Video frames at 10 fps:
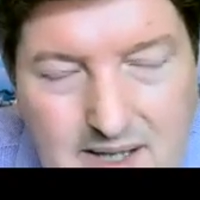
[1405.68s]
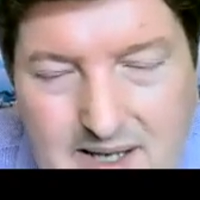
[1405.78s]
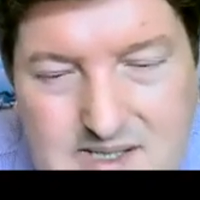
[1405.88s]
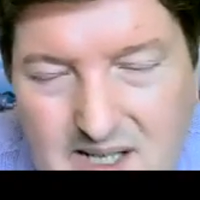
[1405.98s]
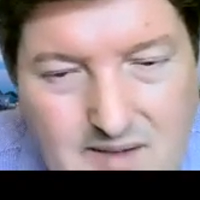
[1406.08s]

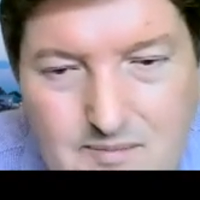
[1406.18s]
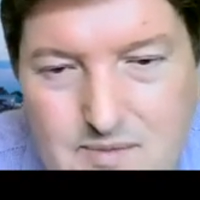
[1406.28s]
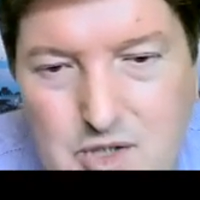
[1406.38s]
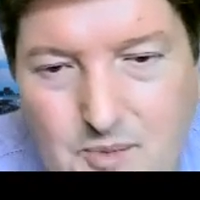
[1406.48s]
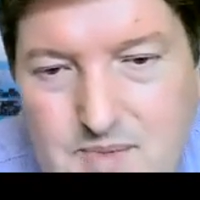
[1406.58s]
it's kind of
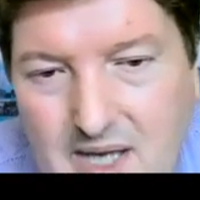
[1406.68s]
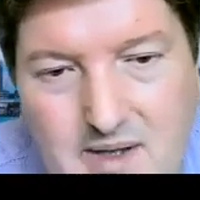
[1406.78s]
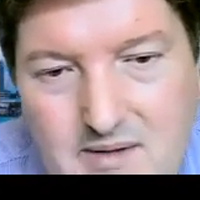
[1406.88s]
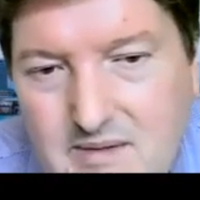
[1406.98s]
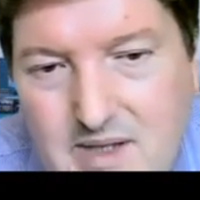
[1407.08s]
job
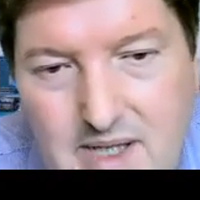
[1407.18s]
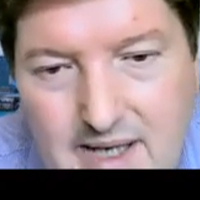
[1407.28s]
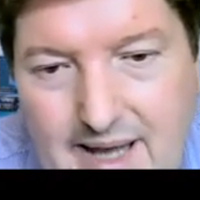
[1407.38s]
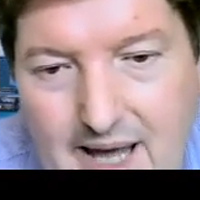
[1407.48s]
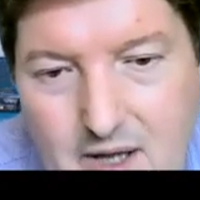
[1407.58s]
done. You're going
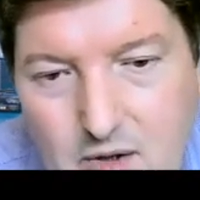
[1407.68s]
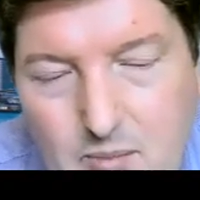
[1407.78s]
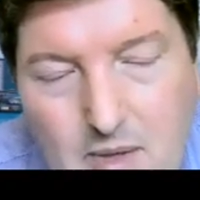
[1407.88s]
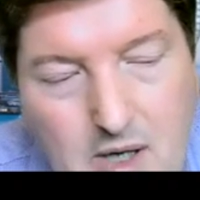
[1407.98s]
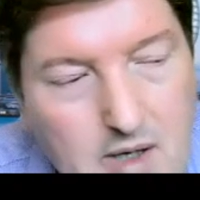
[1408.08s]
to get a good
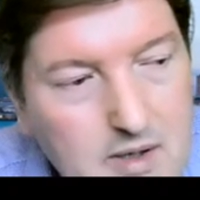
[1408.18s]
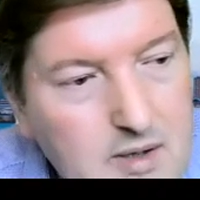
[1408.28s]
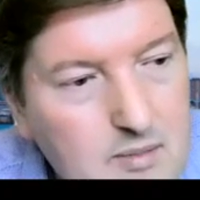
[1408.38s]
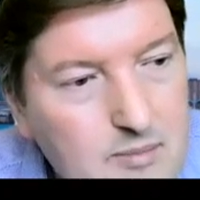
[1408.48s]
mark.